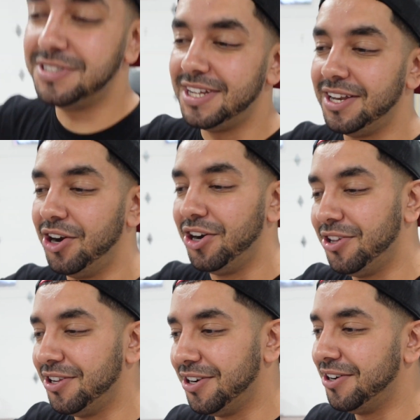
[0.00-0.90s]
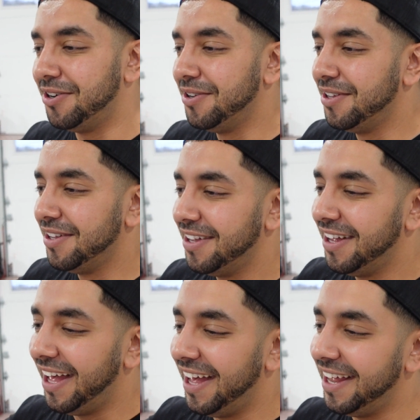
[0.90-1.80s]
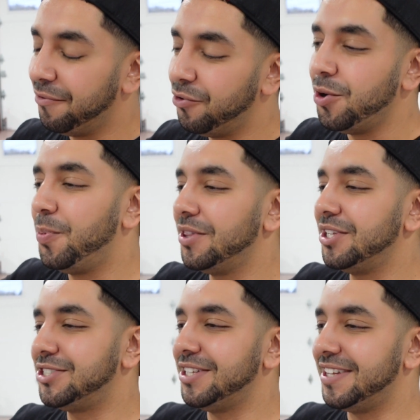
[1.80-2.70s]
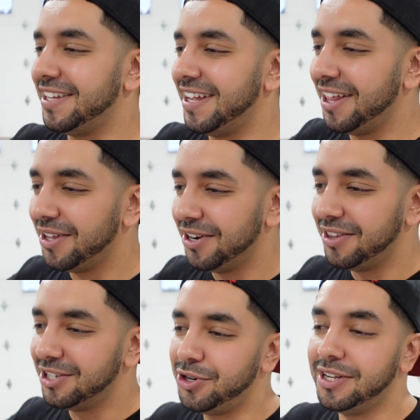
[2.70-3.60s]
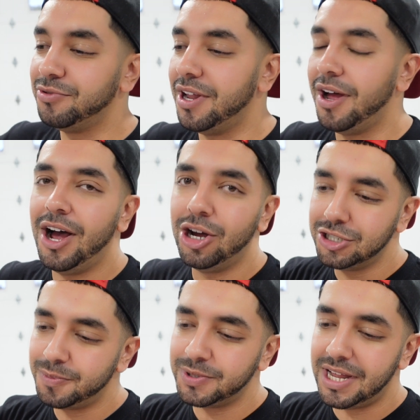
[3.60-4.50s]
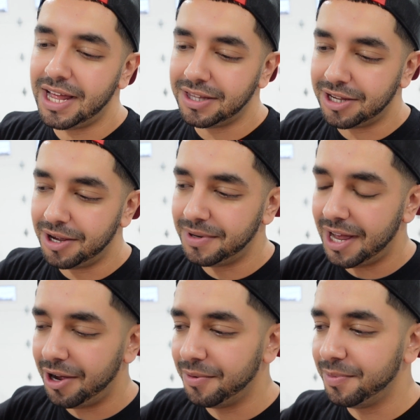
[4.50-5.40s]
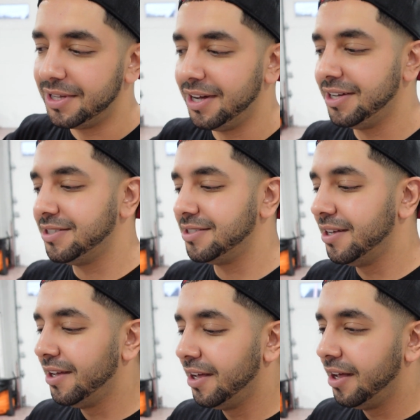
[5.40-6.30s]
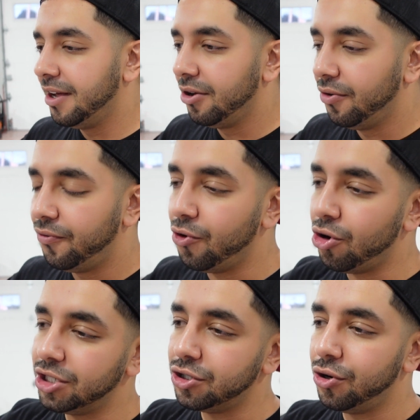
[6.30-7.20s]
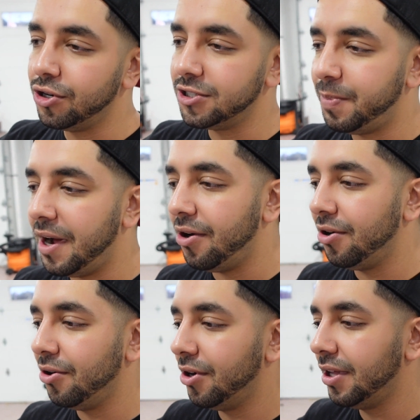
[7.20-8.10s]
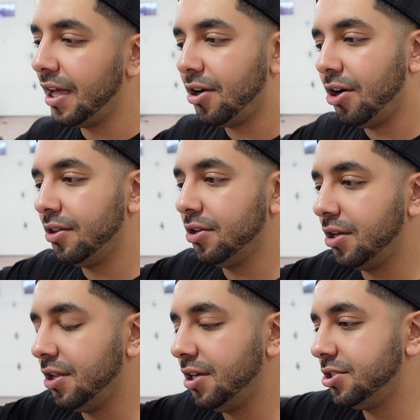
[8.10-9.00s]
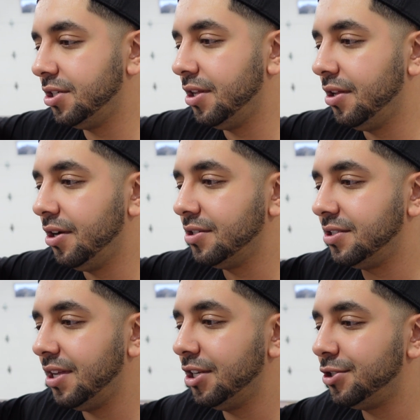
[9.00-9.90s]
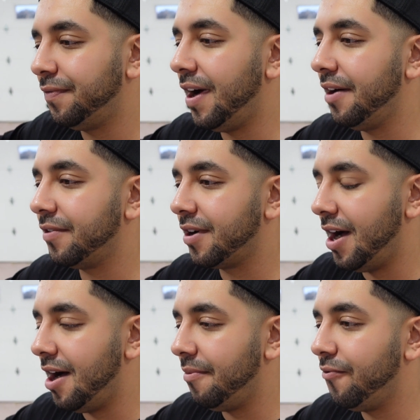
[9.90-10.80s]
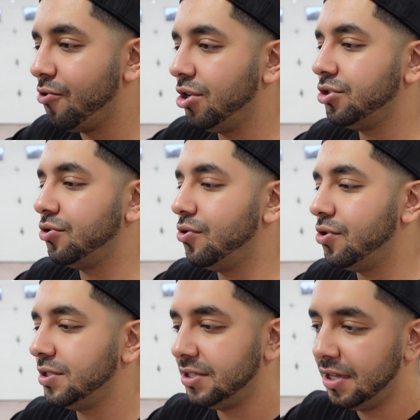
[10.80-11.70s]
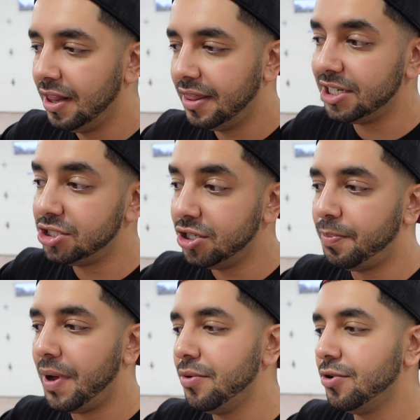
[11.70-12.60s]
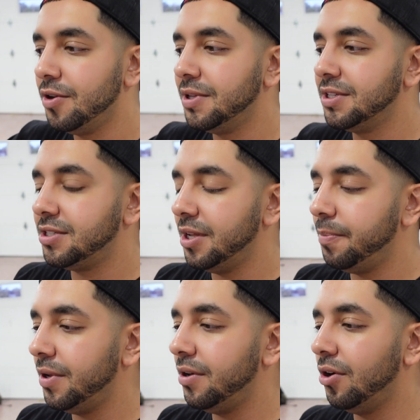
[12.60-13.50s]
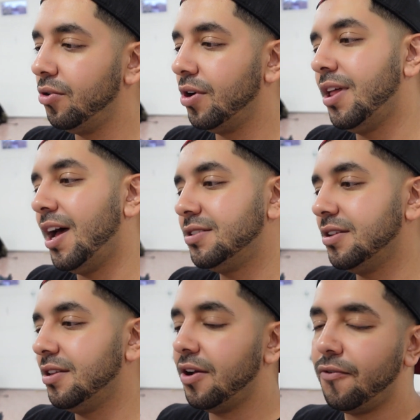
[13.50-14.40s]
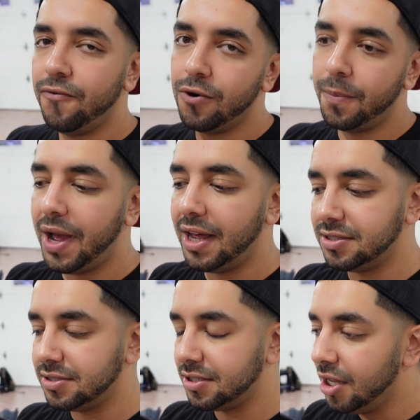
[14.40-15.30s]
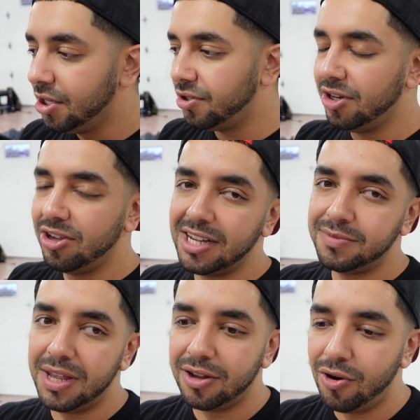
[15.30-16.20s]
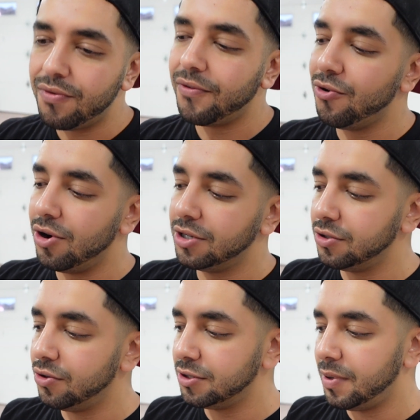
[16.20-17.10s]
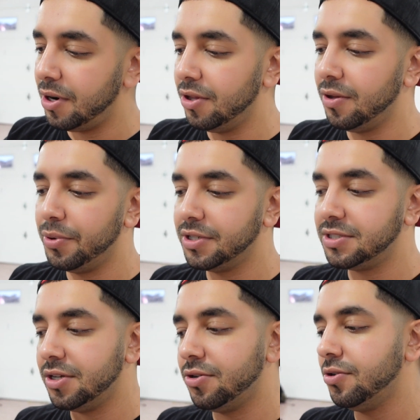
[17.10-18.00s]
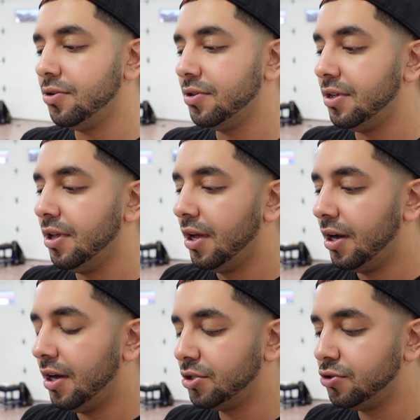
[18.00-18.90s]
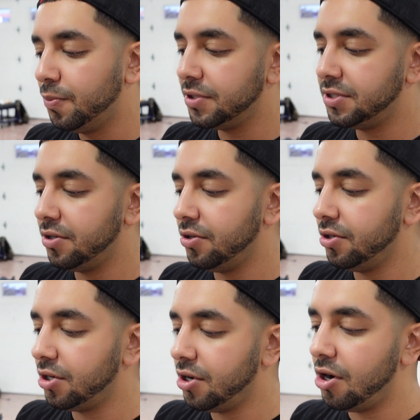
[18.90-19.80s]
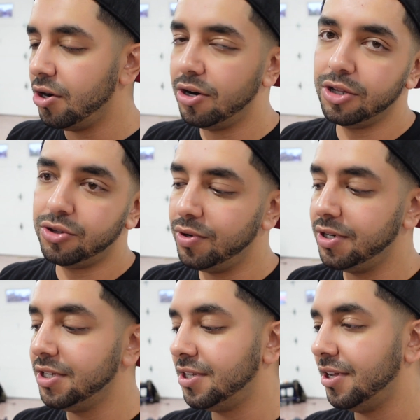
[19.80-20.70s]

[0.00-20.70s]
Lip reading: in earlier, and if we'd have put this shit together, the trans would have 100% have to come down because 400 horsepower, that car, the clutch in there is a stage 5 comp. 400 horse, that shit probably would have been slipping or would have lasted like 4 passes. So any of you guys making over 400 horsepower, either put a single, super single in your car or a twin disc